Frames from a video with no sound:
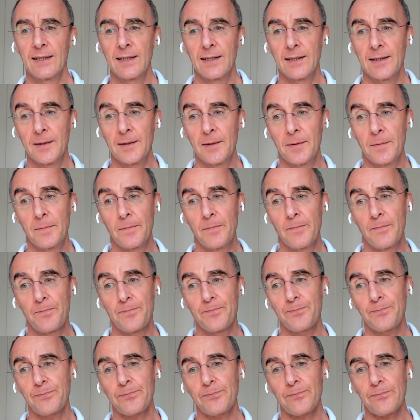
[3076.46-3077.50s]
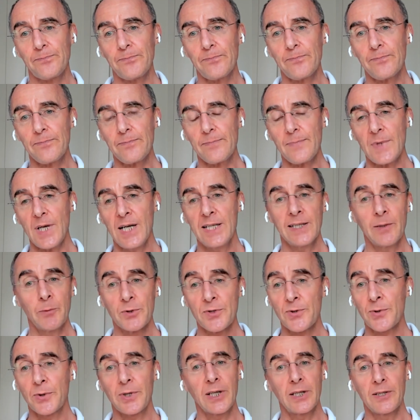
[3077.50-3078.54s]
Um, and then what
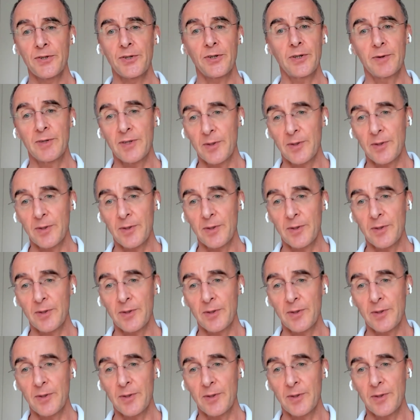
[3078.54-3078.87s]
sort of culture?